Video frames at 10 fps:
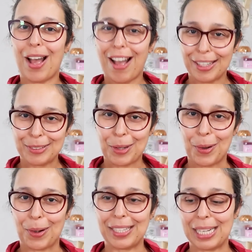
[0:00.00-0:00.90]

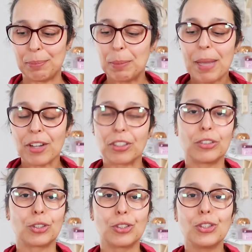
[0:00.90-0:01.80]
ADKAR can be better
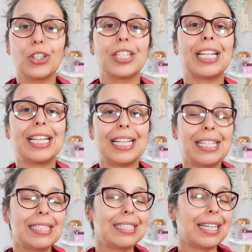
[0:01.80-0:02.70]
understood
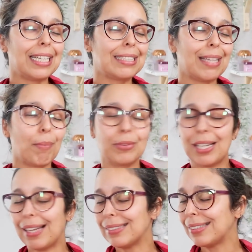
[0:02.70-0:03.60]
is an example
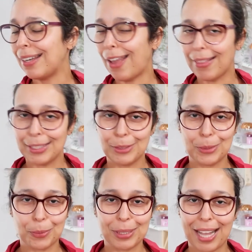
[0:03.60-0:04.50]
that has nothing to
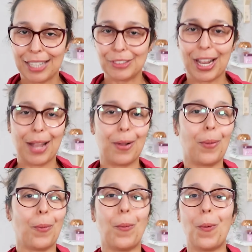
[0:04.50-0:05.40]
do with
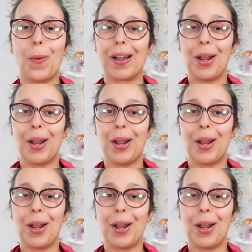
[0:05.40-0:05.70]
Agile or